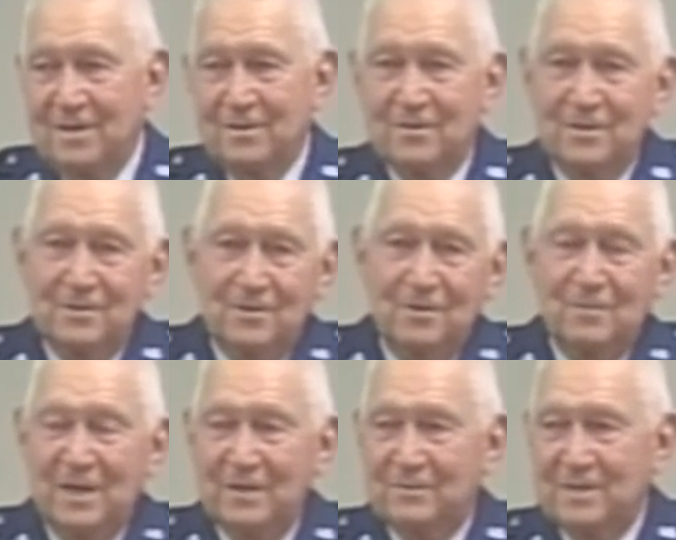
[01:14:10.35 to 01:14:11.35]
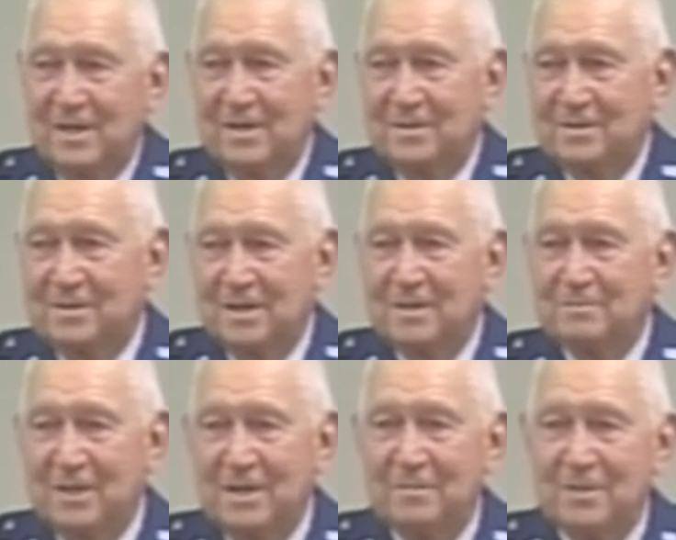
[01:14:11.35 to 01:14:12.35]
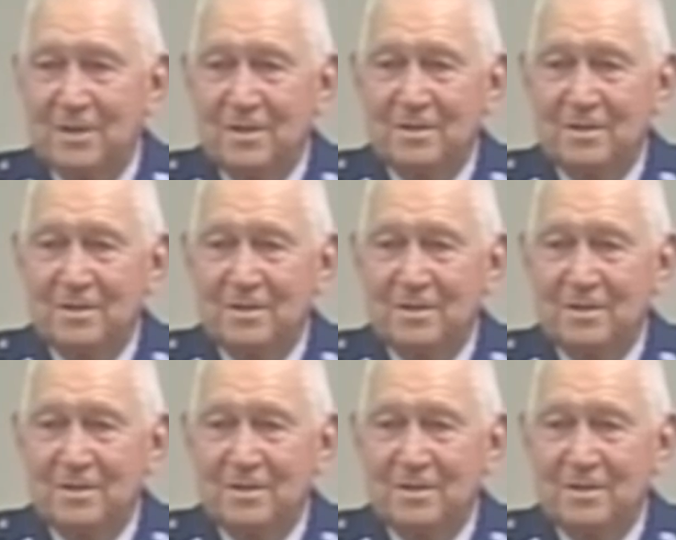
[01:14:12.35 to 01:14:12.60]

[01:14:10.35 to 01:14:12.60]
well, nobody was there that could come get me.